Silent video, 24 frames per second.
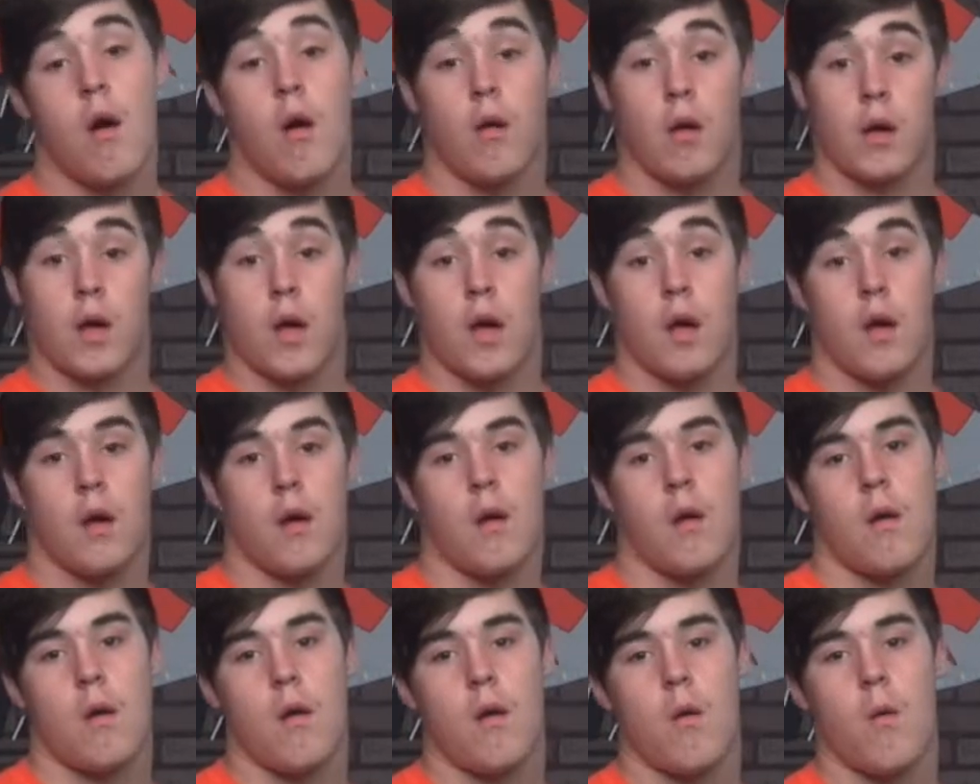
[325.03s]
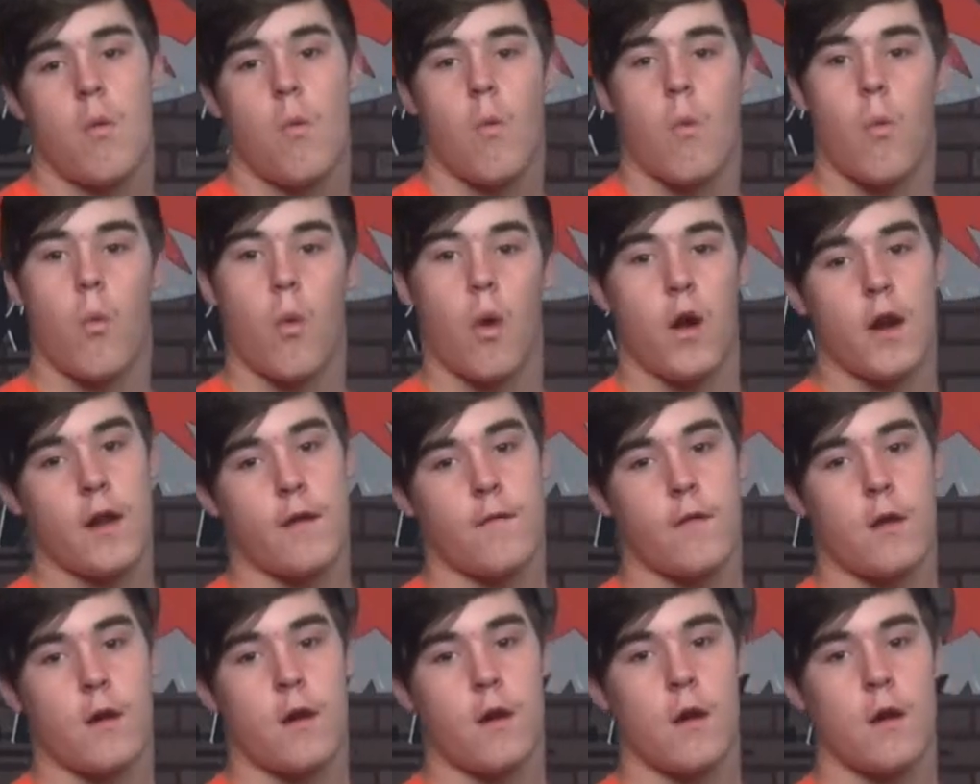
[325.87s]
Okay,
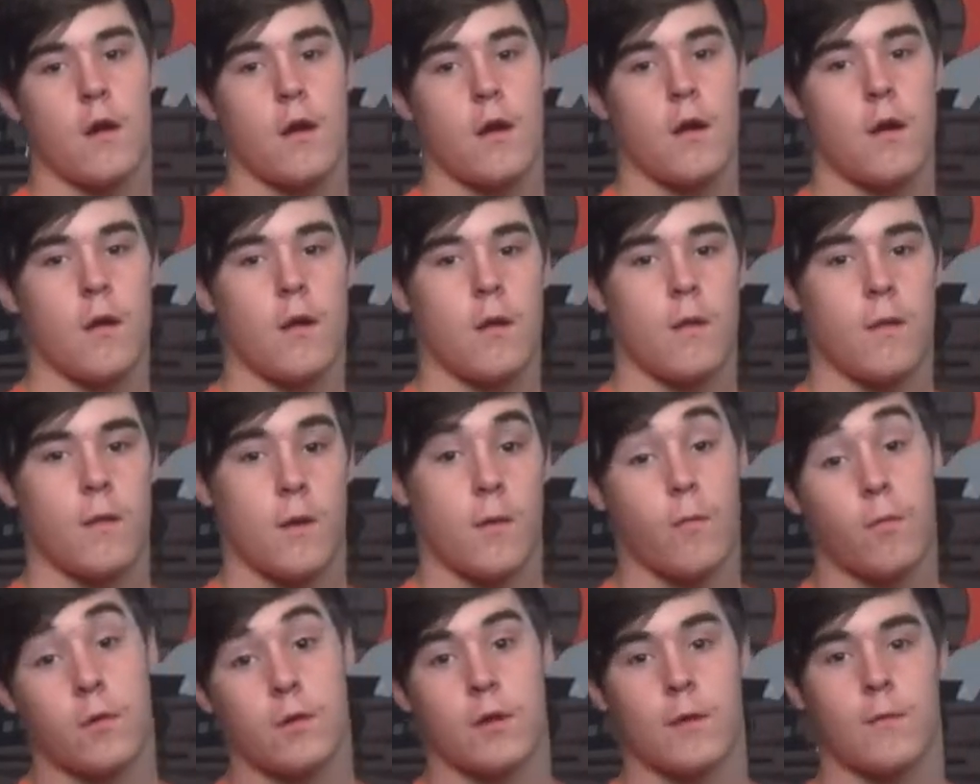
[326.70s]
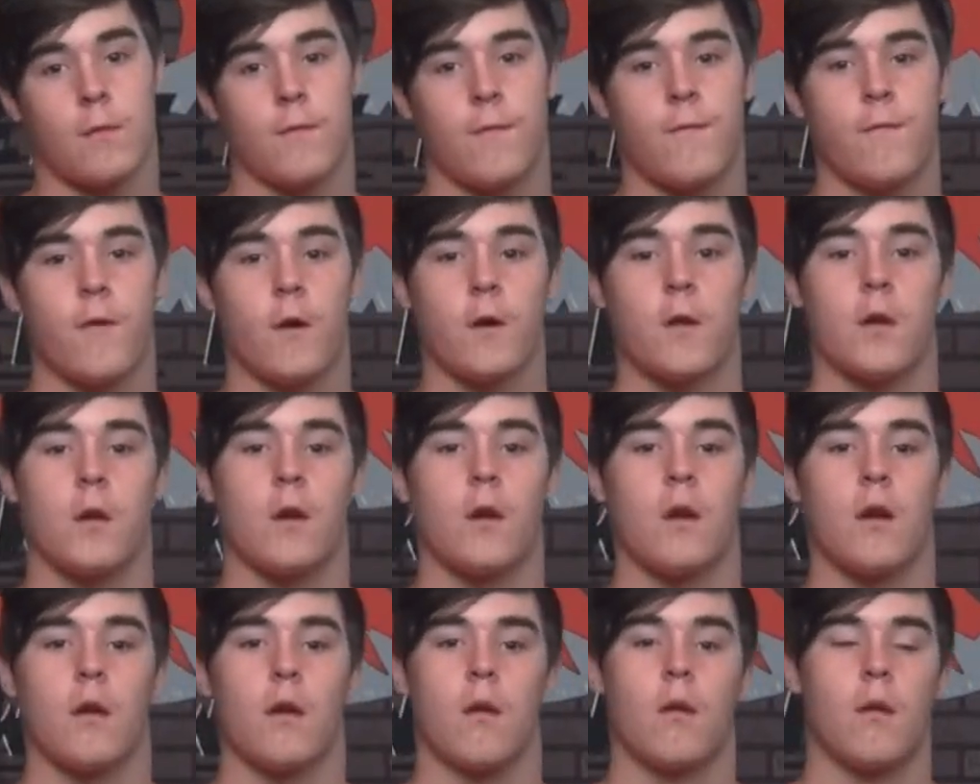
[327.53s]
whatever. That wasn't even
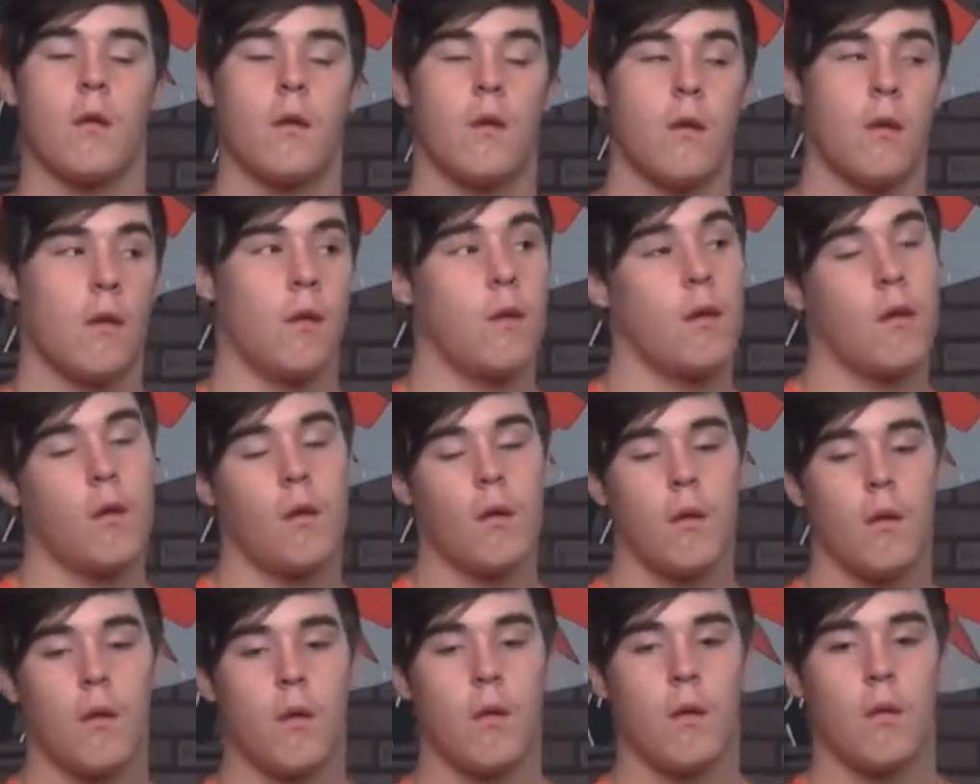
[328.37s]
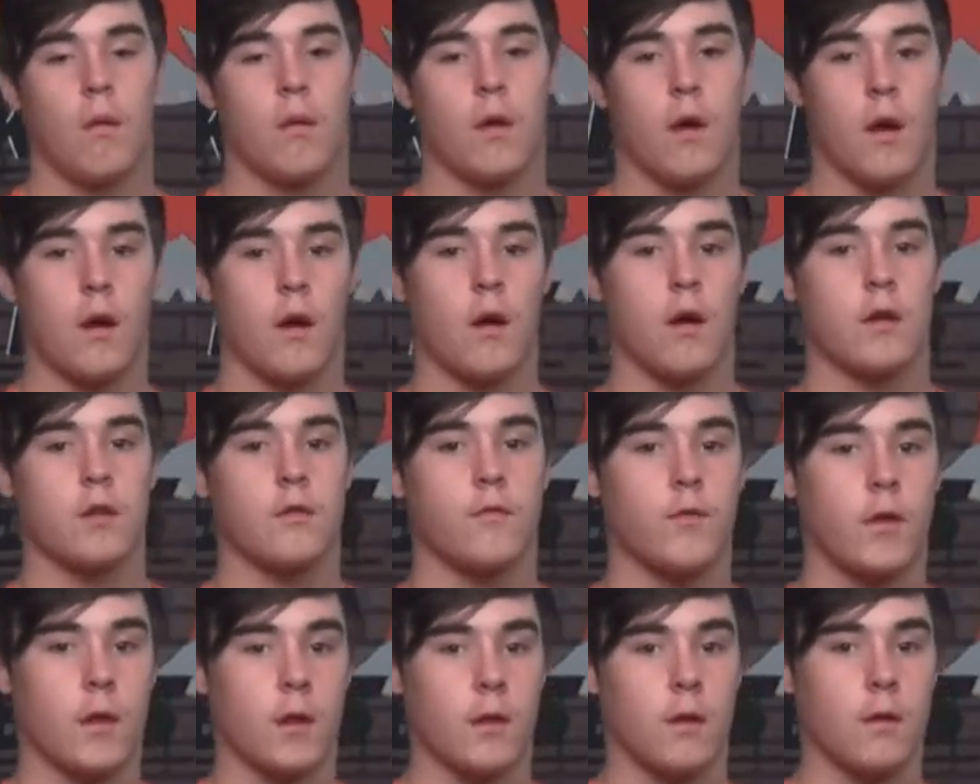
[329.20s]
funny. Gosh,
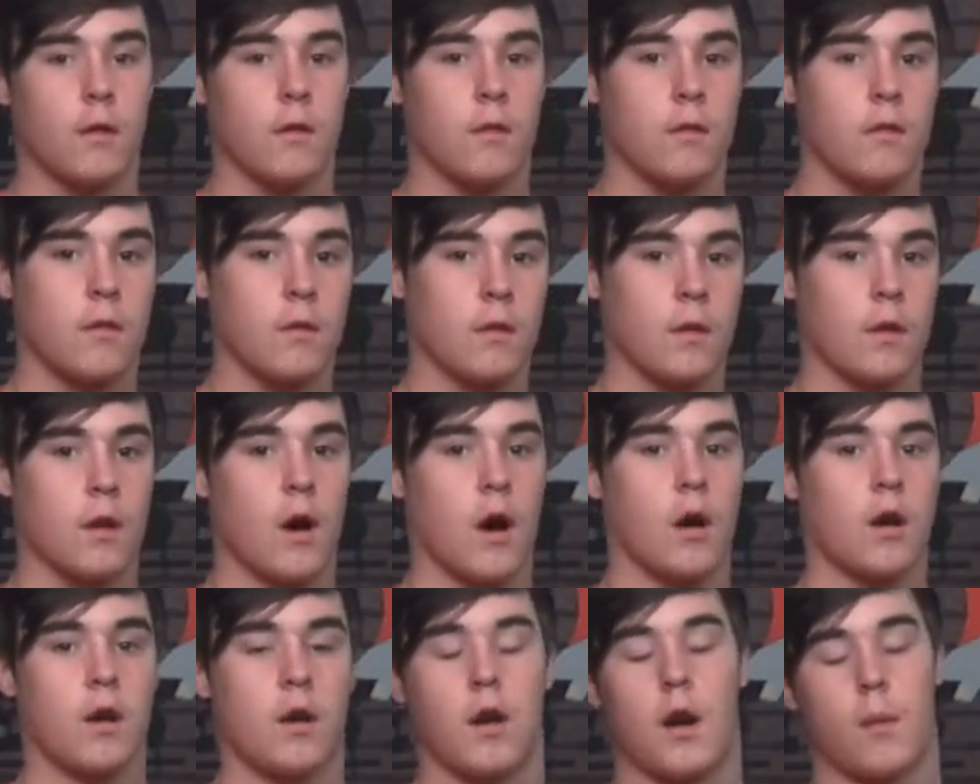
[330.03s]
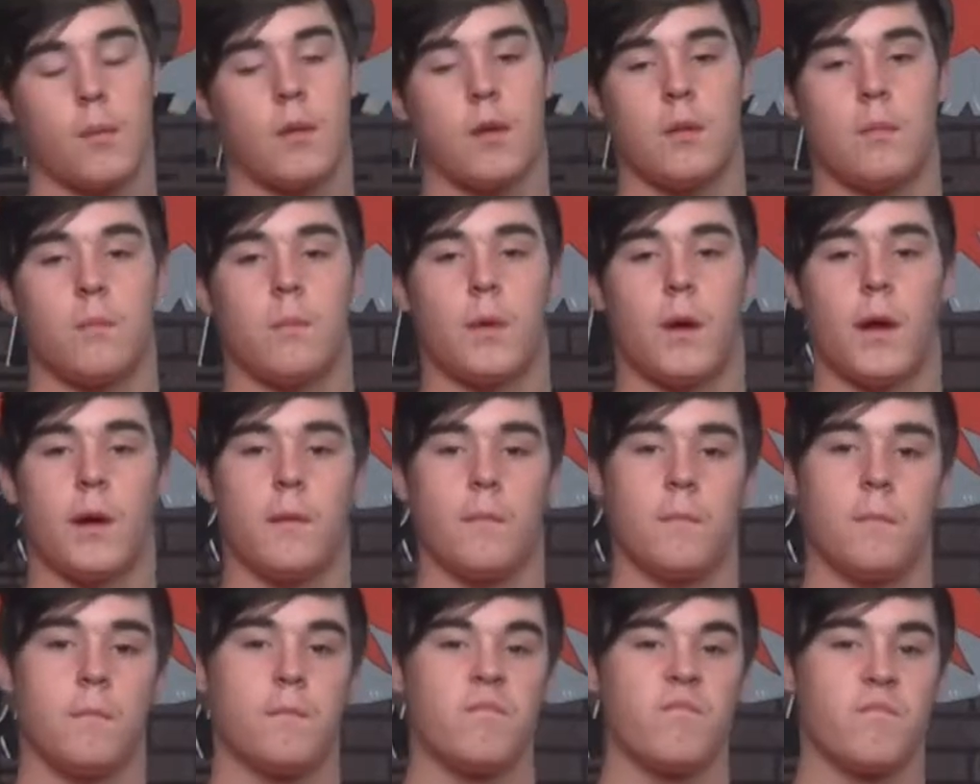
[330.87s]
freaking Connor, I mean
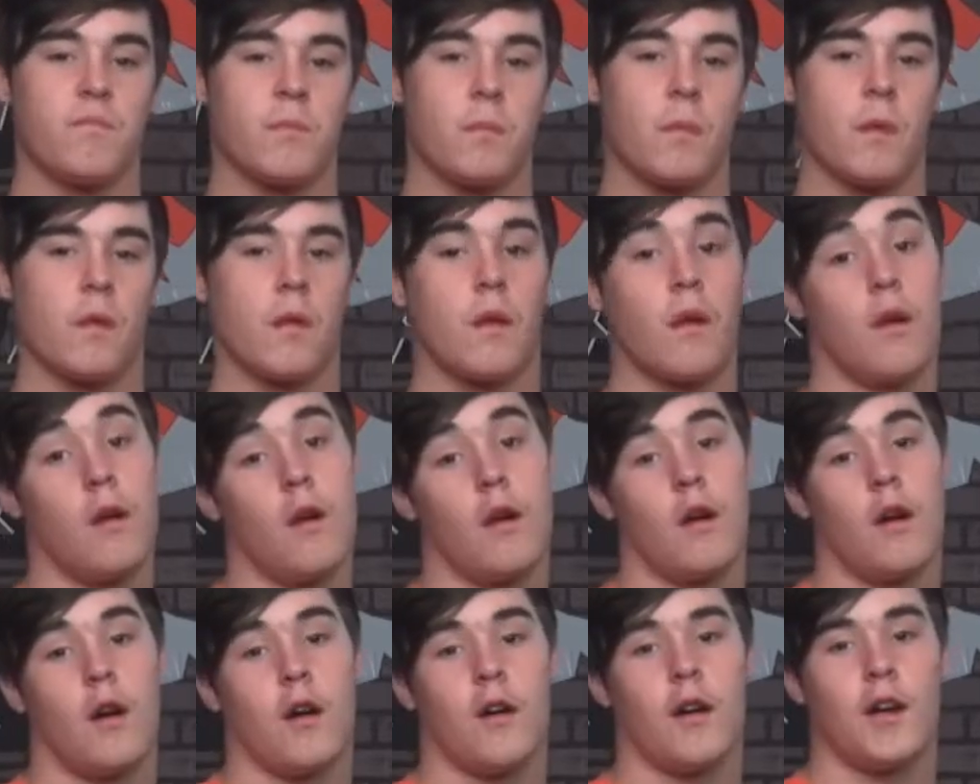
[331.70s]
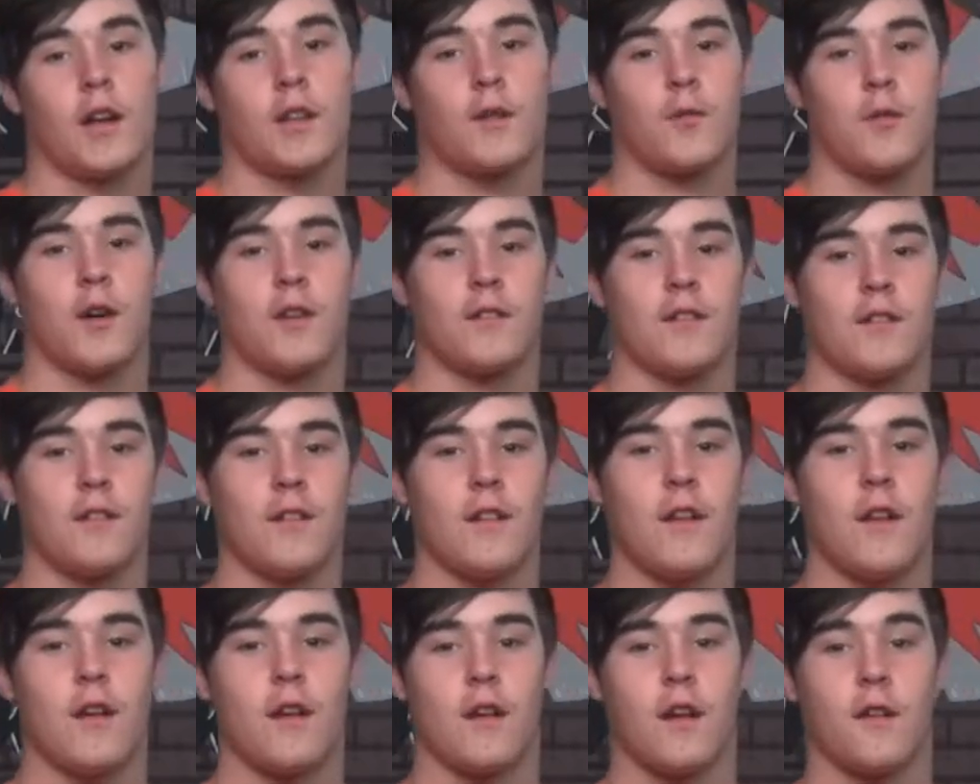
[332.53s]
Braden. Our next question
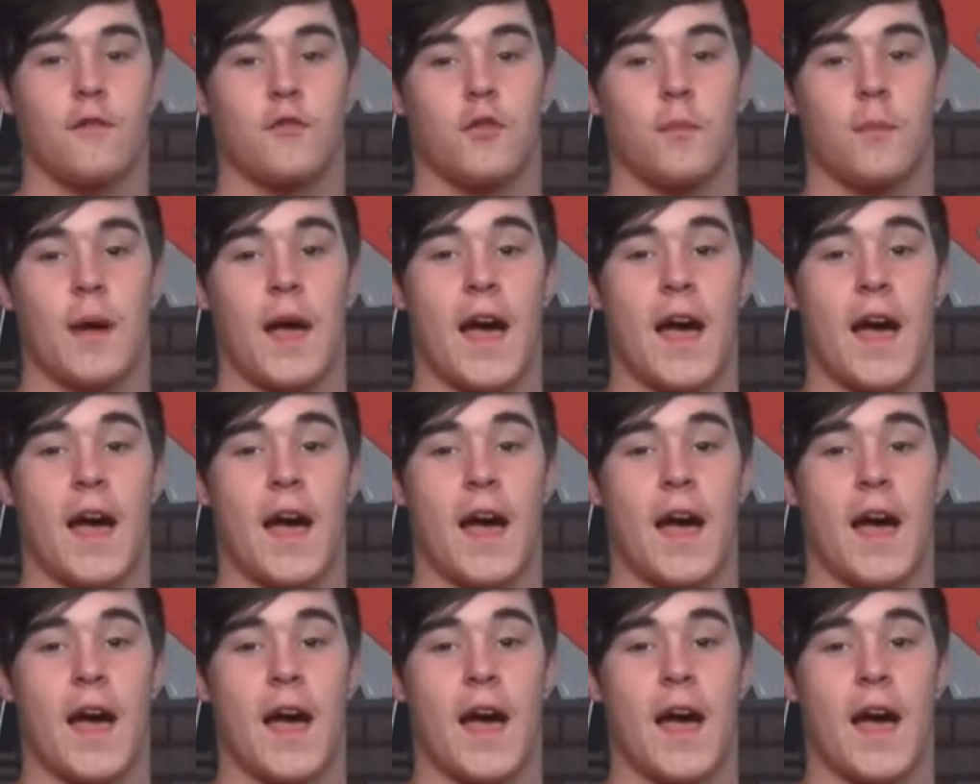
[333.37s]
comes from